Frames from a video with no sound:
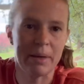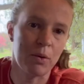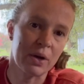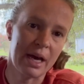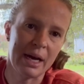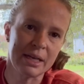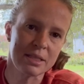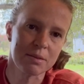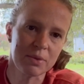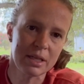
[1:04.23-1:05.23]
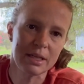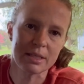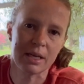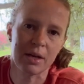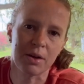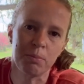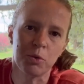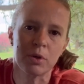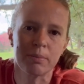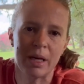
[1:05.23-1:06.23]
I want to add some things and carry
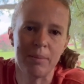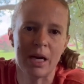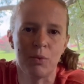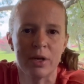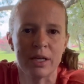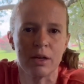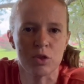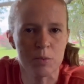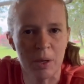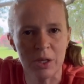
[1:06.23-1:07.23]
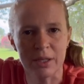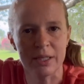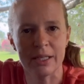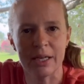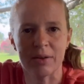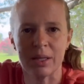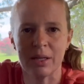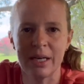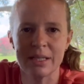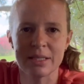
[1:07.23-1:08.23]
more. Maybe I want to go smaller and carry
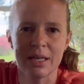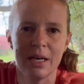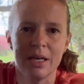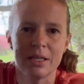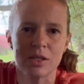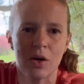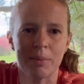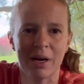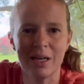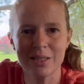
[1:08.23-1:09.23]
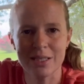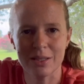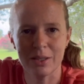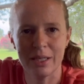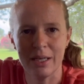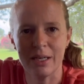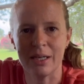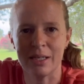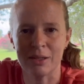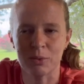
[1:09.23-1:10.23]
less. So I'm constantly
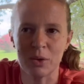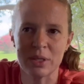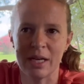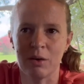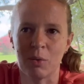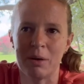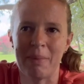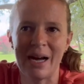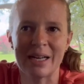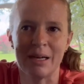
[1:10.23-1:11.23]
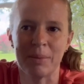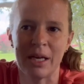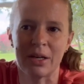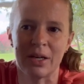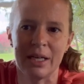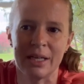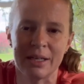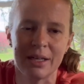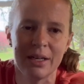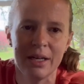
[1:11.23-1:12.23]
uh, rotating what bag I'm carrying
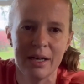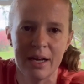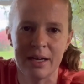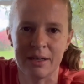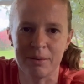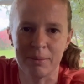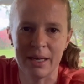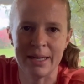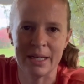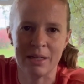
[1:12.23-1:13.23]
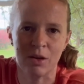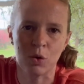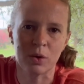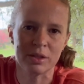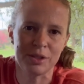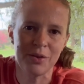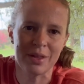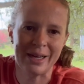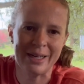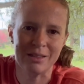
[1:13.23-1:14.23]
um, and according to
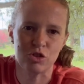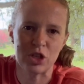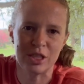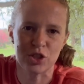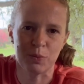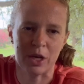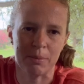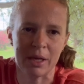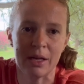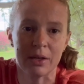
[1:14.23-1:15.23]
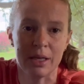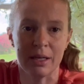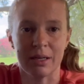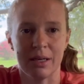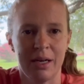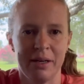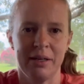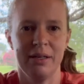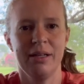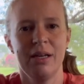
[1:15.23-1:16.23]
that, changing what I'm carrying uh,
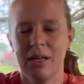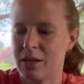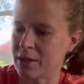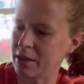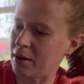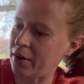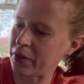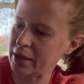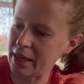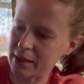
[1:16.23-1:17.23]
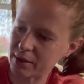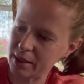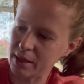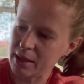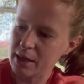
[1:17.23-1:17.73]
on it on the daily.